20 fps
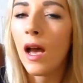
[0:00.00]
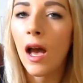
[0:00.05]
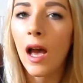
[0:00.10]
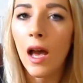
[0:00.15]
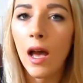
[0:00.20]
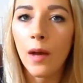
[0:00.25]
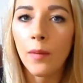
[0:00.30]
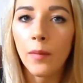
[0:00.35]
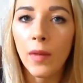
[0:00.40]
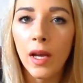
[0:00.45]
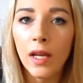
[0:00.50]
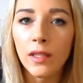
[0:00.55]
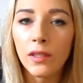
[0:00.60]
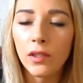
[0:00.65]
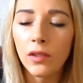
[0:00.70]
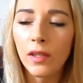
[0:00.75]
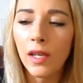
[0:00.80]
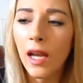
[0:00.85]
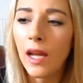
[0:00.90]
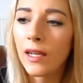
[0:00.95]

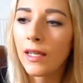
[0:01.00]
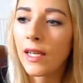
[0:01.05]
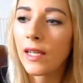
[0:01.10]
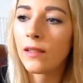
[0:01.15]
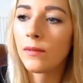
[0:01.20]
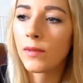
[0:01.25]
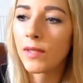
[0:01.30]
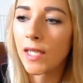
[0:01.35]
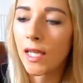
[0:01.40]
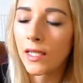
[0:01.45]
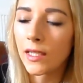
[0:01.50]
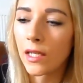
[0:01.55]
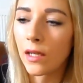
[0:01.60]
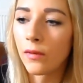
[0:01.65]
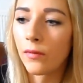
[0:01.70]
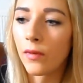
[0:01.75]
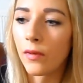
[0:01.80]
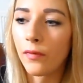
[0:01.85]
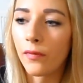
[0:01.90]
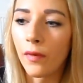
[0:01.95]
And you can get them sent
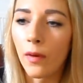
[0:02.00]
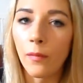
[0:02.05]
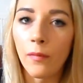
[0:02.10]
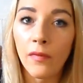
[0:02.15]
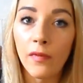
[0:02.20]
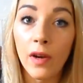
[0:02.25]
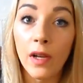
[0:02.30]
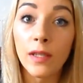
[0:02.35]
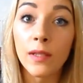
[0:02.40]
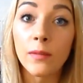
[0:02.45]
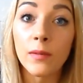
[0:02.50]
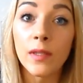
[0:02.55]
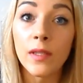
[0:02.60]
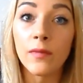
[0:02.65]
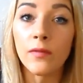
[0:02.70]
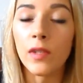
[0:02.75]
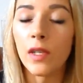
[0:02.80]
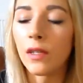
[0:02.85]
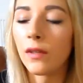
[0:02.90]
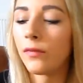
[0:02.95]
over from France, which
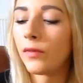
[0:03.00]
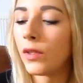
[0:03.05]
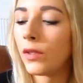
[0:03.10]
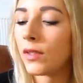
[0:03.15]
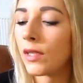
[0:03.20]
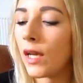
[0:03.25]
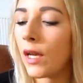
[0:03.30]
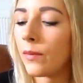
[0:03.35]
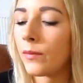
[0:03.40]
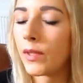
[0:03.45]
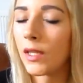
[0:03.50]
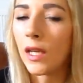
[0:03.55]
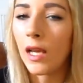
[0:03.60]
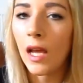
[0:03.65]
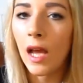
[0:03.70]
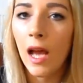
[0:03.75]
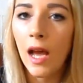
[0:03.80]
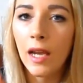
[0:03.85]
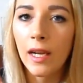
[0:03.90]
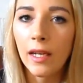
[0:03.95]
I've done a few times,
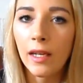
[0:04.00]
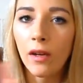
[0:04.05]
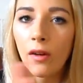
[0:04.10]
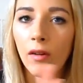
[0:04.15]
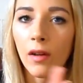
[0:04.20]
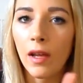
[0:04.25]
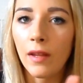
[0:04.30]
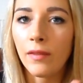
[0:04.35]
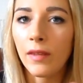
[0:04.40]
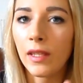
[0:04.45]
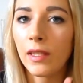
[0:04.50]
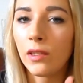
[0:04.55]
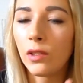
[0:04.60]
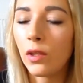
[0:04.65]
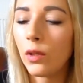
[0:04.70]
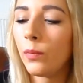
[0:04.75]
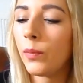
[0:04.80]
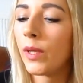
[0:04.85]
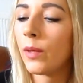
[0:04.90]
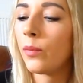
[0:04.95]
and I got, I think,
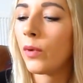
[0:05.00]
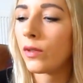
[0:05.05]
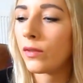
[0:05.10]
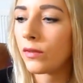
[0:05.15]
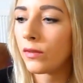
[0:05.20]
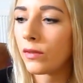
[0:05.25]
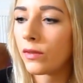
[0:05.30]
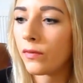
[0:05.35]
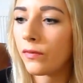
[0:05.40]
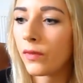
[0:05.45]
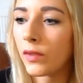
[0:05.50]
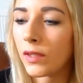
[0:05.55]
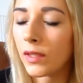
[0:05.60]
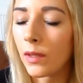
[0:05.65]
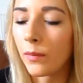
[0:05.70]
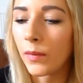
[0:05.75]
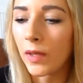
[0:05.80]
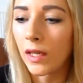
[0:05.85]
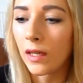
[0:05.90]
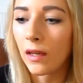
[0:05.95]
2 big bottles for
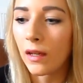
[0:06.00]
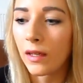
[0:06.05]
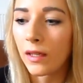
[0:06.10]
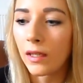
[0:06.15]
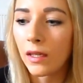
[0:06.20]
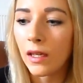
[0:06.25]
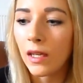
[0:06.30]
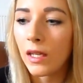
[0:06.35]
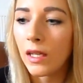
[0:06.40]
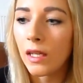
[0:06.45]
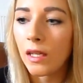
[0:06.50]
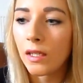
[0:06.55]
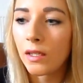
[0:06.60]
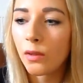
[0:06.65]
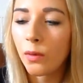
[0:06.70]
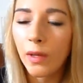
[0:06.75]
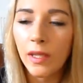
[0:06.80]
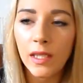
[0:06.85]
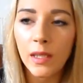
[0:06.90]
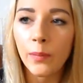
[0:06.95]
something like
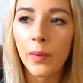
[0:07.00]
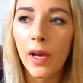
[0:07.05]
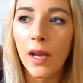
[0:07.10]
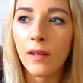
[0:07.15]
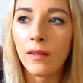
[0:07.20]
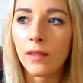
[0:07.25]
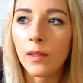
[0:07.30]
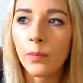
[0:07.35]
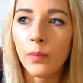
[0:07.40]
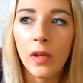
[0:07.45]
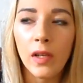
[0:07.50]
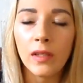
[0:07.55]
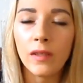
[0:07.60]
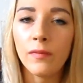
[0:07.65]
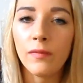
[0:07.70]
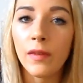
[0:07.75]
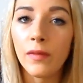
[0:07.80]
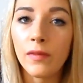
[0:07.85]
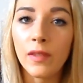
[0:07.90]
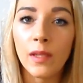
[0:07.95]
£20
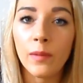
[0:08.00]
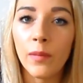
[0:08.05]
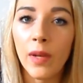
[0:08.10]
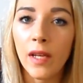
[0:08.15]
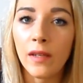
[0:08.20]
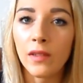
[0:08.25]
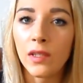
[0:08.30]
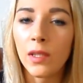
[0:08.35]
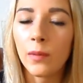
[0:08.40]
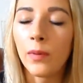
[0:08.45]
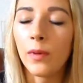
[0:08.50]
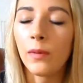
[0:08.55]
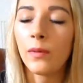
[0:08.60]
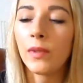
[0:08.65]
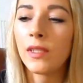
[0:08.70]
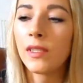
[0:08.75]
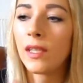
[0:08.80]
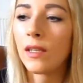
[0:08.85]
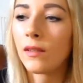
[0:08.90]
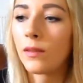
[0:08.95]
plus £15 shipping,
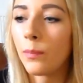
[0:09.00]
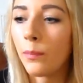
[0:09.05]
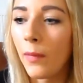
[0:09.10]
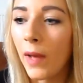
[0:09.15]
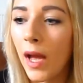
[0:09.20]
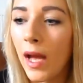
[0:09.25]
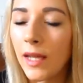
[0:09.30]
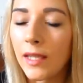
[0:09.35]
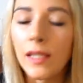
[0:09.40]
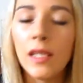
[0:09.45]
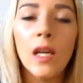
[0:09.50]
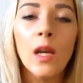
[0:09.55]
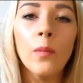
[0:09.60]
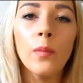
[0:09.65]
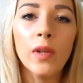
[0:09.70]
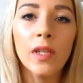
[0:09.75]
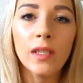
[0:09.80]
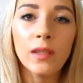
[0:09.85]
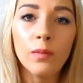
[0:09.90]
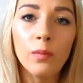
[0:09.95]
which sounds mad,
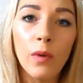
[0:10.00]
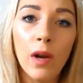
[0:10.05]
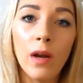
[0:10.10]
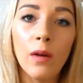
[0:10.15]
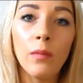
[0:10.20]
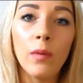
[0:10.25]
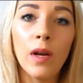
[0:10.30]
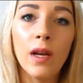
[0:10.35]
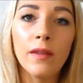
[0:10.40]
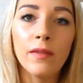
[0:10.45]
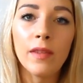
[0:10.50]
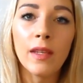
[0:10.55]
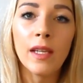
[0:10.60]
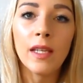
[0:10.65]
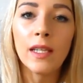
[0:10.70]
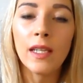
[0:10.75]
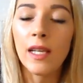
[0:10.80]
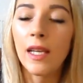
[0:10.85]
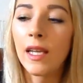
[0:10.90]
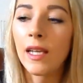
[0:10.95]
but it's well worth
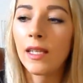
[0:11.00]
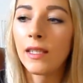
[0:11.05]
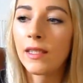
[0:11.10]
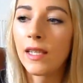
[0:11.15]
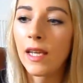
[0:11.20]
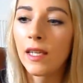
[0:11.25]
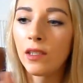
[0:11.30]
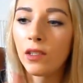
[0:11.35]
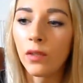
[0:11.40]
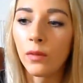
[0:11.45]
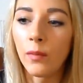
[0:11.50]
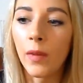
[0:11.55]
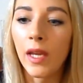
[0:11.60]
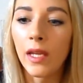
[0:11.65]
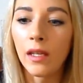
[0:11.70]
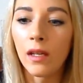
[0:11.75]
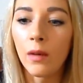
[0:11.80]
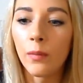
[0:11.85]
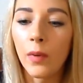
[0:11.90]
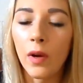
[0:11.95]
it. It takes your
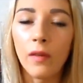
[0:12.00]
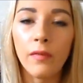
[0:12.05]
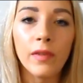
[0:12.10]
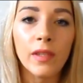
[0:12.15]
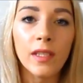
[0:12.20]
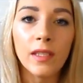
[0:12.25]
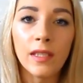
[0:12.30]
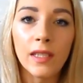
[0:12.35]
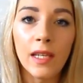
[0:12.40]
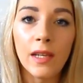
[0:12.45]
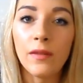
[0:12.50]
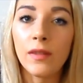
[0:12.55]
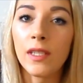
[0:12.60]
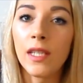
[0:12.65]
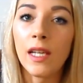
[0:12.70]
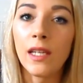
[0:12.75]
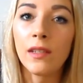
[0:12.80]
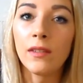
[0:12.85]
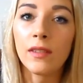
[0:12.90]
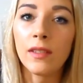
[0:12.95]
makeup off, it doesn't
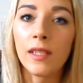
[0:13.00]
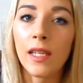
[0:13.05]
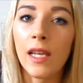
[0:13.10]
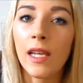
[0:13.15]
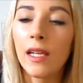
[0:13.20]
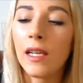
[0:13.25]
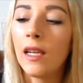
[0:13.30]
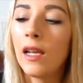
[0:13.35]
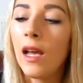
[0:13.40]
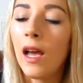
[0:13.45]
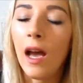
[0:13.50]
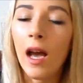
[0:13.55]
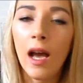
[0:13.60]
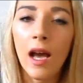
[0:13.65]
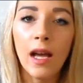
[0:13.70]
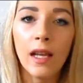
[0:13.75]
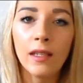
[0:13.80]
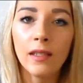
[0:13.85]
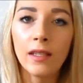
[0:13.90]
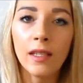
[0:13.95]
irritate your skin,
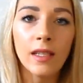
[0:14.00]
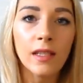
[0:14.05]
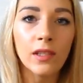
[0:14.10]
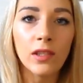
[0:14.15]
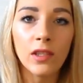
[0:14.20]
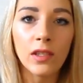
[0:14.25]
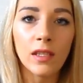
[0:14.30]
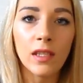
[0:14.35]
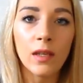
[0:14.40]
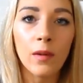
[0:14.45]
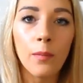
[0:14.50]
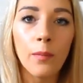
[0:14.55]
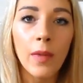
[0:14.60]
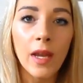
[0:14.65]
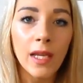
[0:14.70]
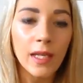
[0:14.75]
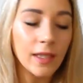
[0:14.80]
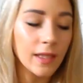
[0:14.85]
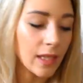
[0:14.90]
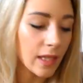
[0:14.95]
and it's just an
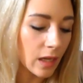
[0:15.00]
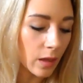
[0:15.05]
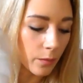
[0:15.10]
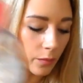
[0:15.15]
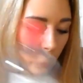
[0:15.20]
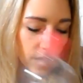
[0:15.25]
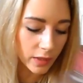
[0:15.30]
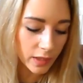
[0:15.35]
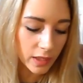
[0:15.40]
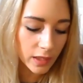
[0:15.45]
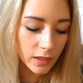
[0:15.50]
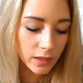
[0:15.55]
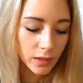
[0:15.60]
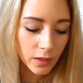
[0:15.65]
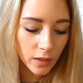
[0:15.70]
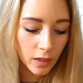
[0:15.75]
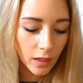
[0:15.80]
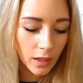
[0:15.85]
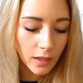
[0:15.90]
amazing product.